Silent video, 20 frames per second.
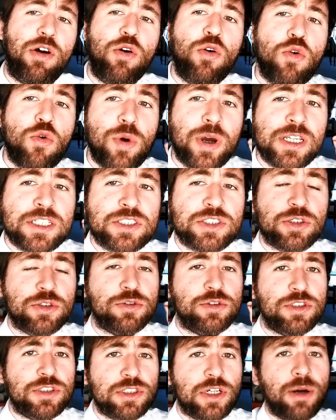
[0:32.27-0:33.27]
Always do
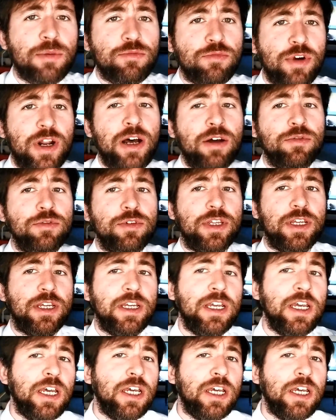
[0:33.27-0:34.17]
some rounding.